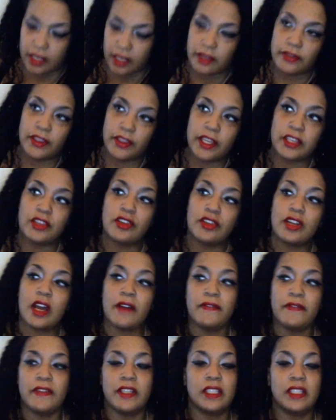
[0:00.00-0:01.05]
that you're
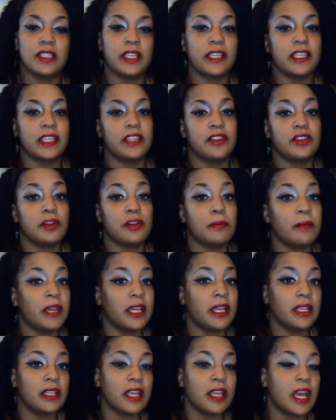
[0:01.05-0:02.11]
not feeling like either your
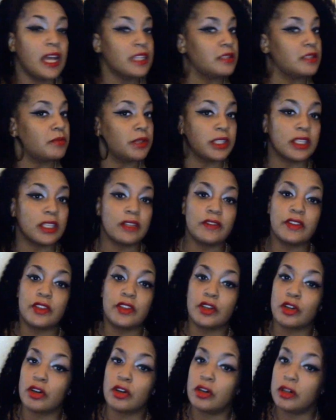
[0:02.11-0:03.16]
mate hasn't been given
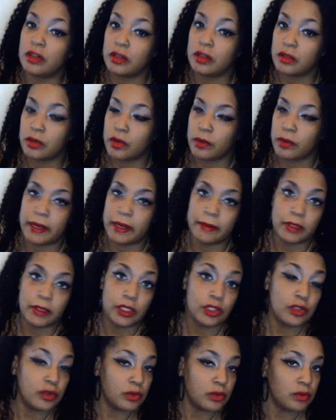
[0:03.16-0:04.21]
their all, or maybe
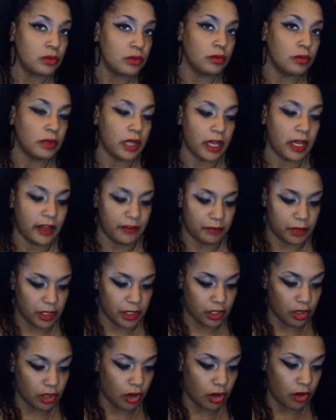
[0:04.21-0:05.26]
you have
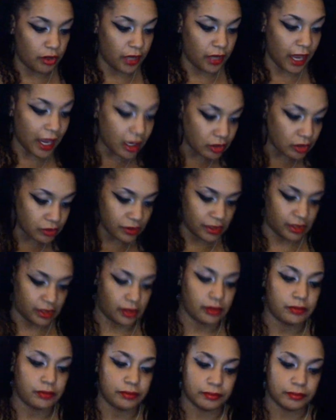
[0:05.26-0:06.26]
been called out